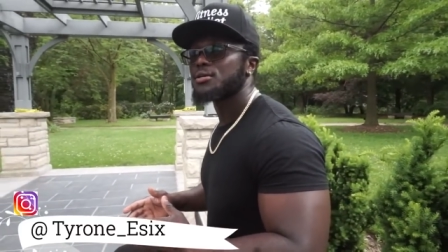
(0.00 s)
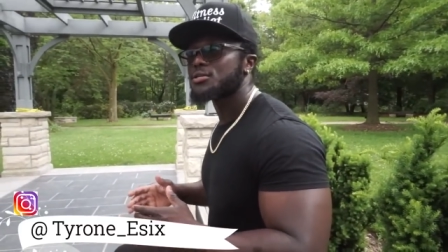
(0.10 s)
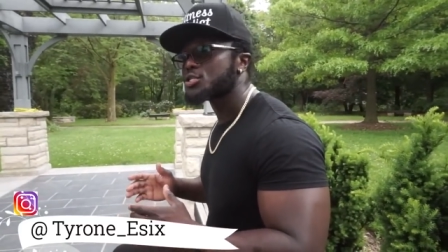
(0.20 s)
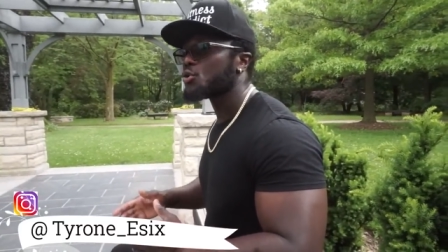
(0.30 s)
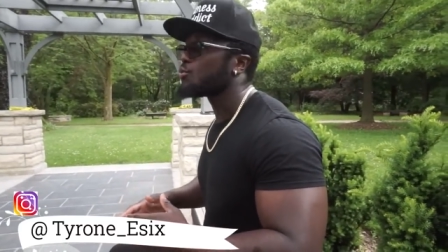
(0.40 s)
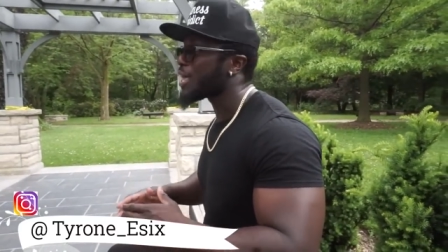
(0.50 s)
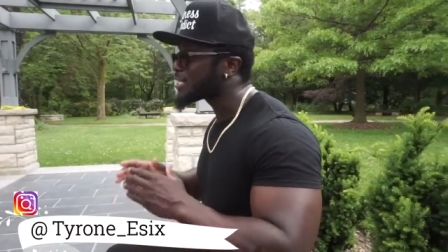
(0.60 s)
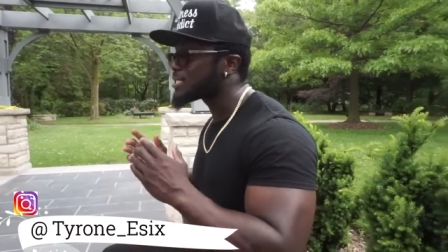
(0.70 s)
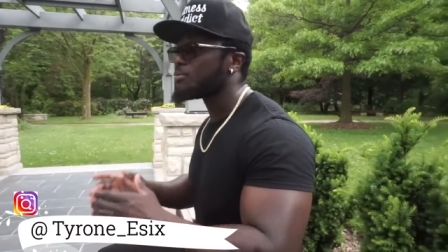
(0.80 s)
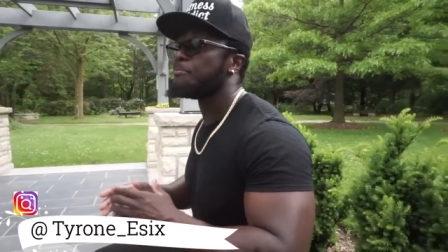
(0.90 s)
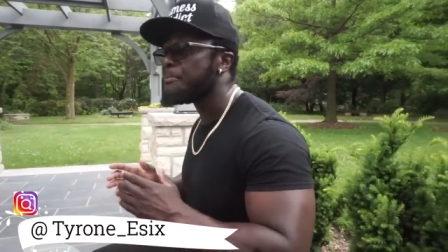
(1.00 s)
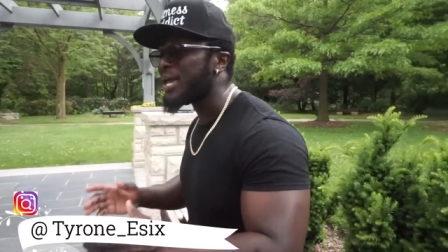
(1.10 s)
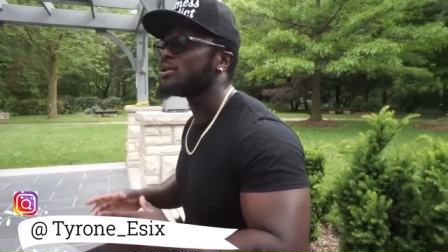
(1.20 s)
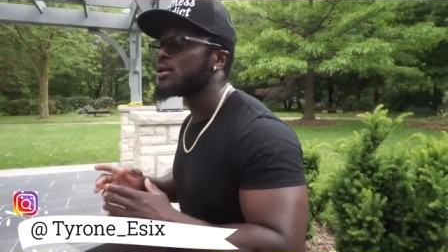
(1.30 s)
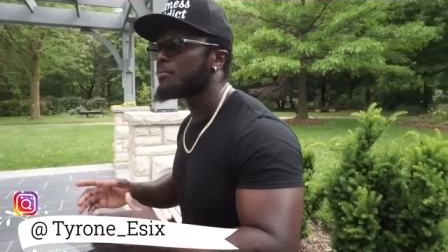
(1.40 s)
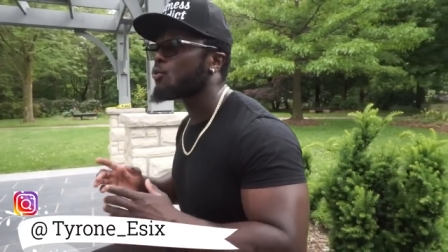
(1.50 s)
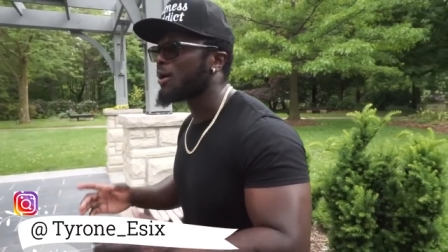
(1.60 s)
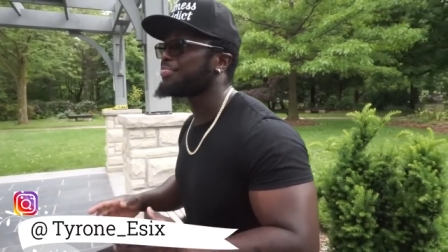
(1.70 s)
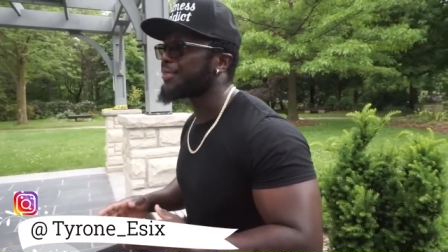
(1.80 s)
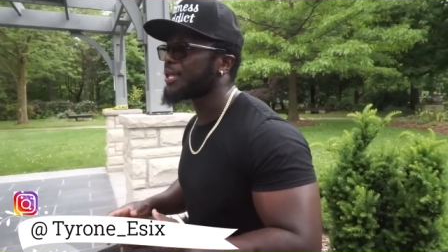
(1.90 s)
So that's the main number
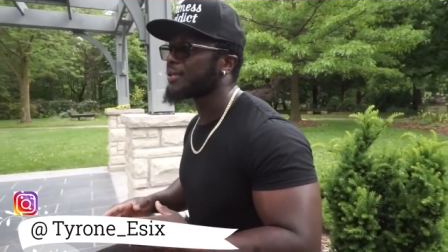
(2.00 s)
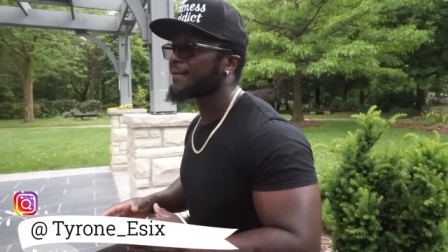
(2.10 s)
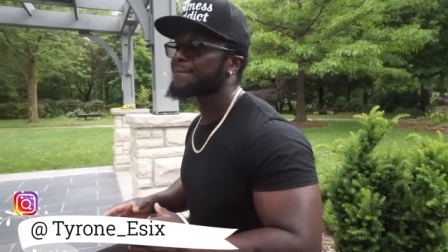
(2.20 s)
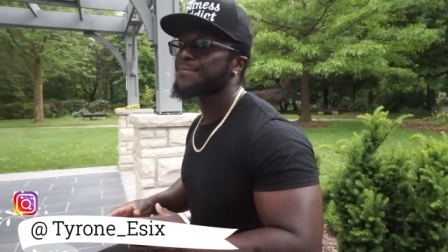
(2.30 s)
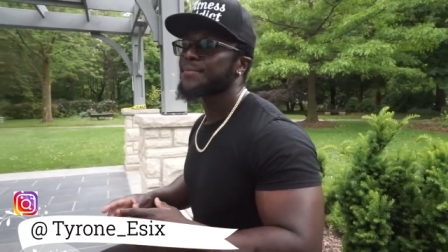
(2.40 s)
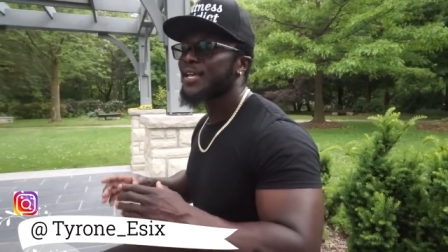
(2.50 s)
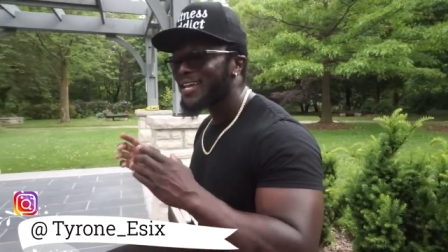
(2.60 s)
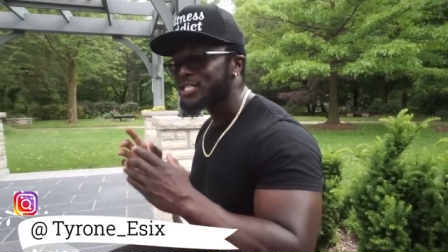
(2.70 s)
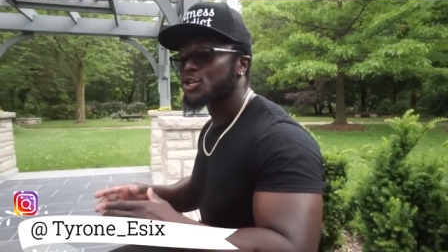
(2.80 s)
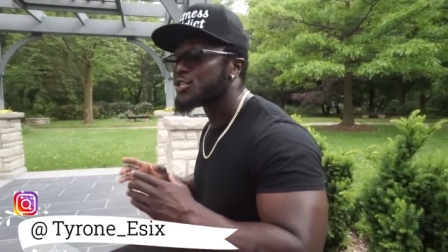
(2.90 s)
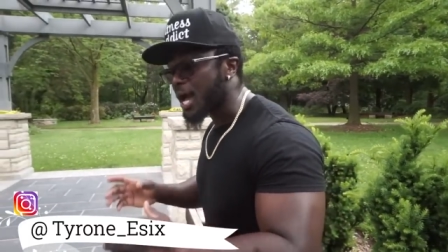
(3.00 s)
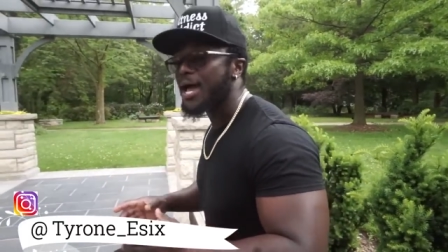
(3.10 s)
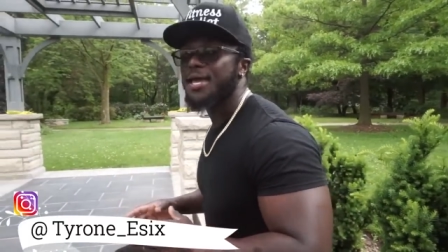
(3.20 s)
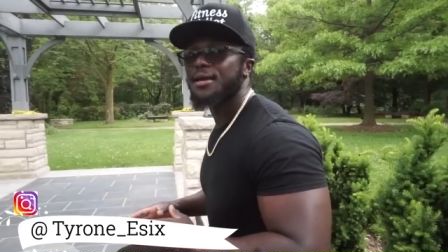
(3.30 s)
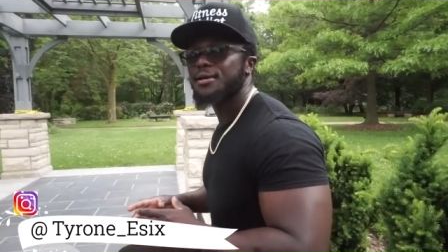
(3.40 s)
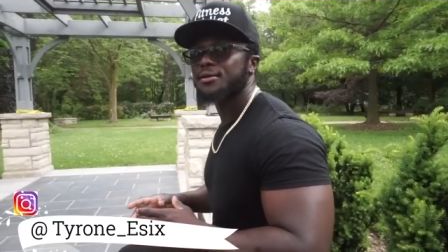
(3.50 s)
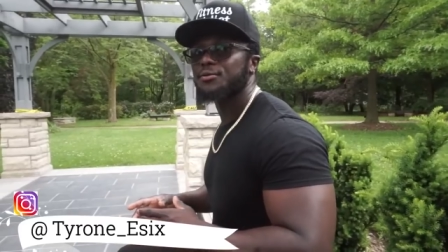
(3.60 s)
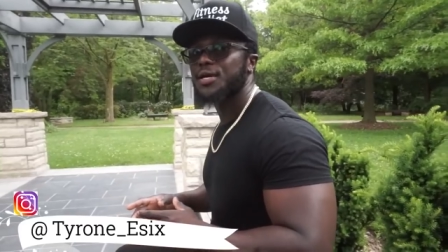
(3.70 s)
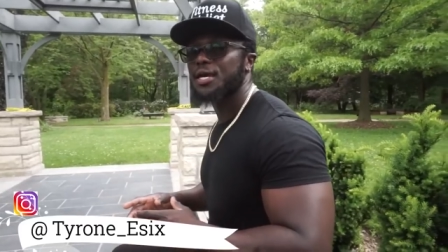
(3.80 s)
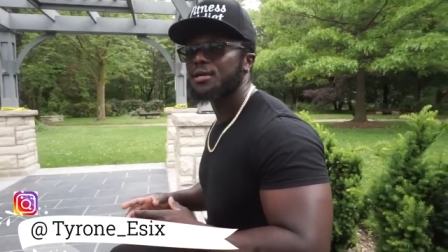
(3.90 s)
one thing, is your diet,
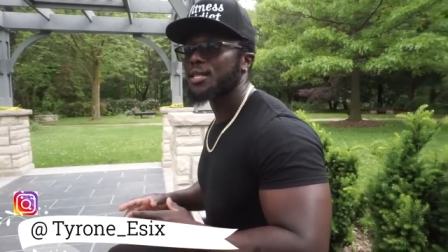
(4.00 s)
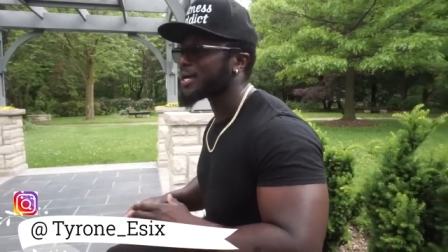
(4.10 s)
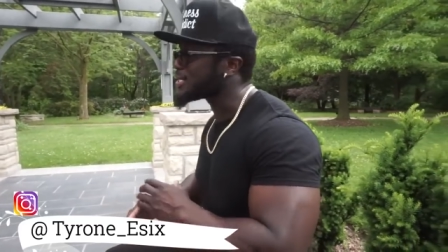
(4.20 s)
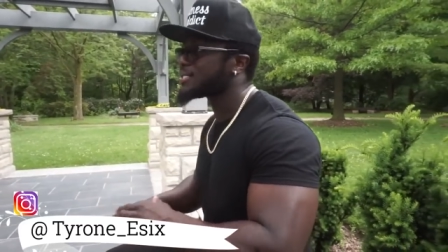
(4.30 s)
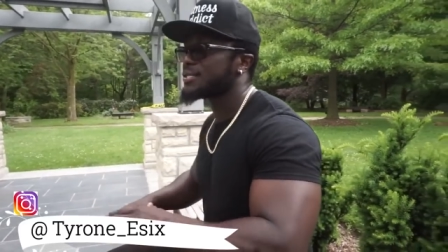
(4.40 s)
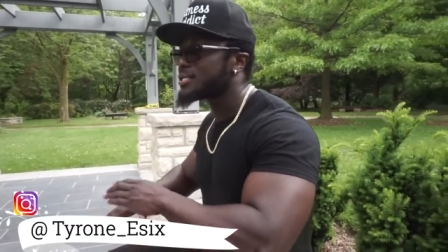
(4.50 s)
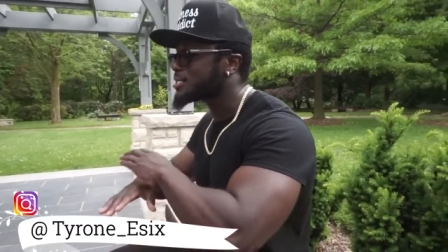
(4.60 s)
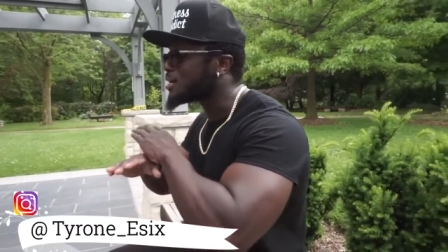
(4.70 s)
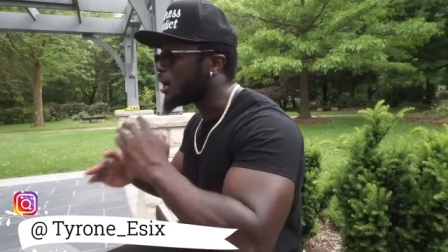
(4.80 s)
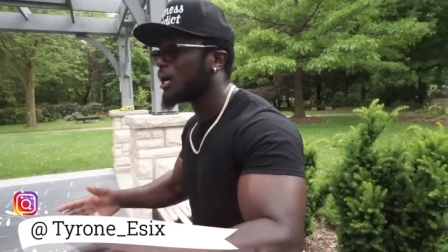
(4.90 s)
okay? Like I said, this is the